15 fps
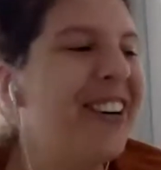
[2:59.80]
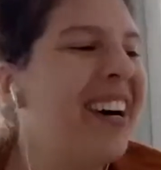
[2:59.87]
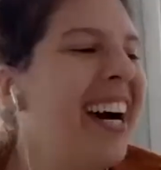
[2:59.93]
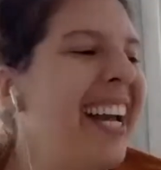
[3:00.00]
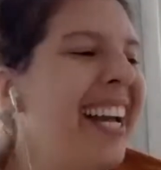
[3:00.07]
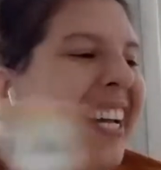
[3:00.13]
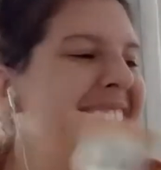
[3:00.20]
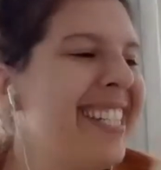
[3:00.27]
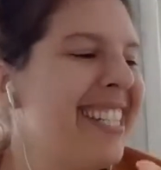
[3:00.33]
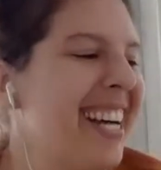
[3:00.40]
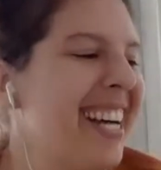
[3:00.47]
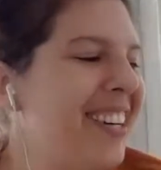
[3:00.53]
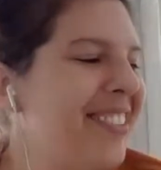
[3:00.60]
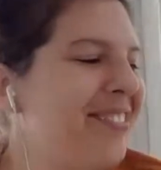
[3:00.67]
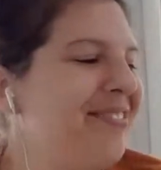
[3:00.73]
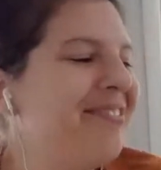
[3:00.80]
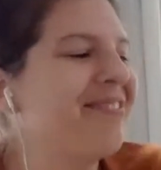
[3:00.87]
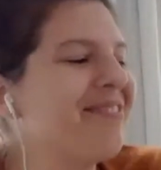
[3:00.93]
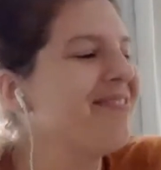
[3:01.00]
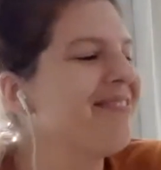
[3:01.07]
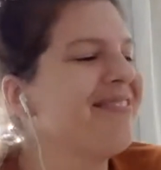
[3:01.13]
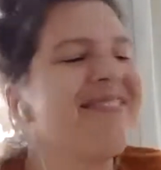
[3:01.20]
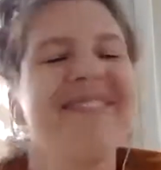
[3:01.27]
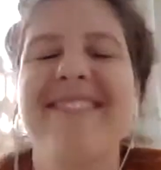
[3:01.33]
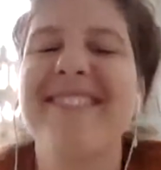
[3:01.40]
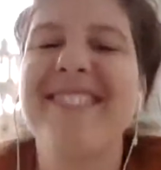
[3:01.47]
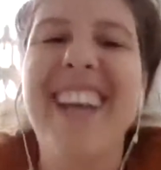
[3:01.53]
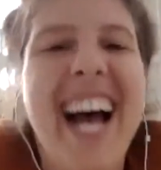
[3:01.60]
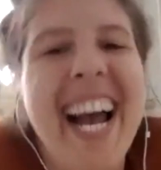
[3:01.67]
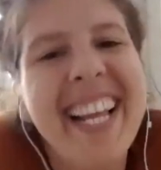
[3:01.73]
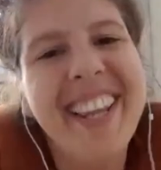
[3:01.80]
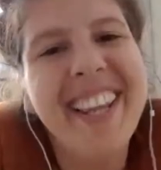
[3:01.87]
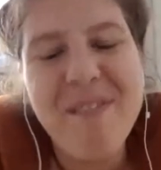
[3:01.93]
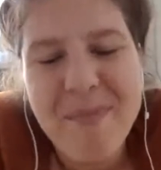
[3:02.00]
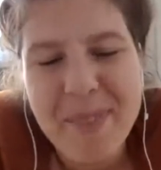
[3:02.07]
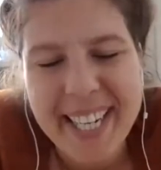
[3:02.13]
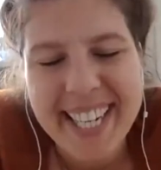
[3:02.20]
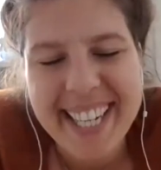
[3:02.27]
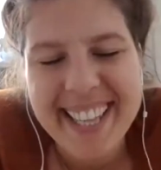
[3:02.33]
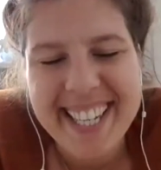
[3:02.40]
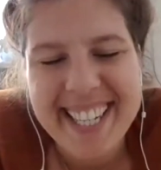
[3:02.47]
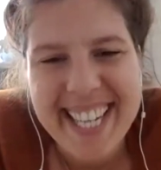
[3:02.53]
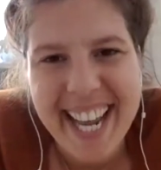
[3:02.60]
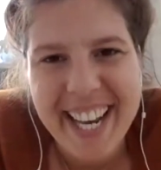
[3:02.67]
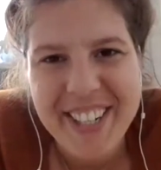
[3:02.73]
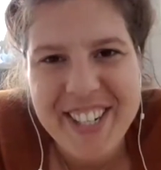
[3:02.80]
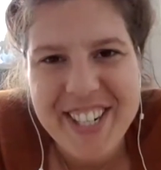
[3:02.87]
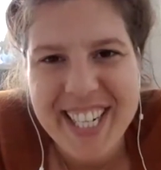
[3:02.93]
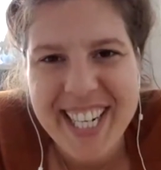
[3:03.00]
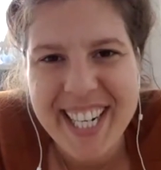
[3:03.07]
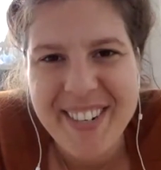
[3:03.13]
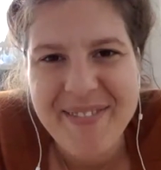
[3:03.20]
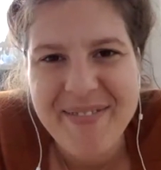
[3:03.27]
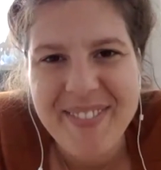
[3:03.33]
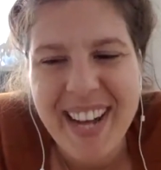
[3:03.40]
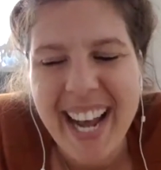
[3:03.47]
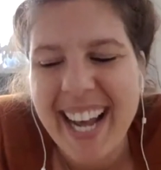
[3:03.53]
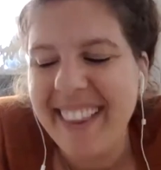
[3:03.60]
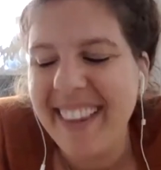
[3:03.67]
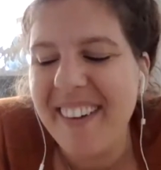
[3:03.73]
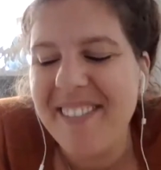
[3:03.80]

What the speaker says: it's I love being in this energy, and I love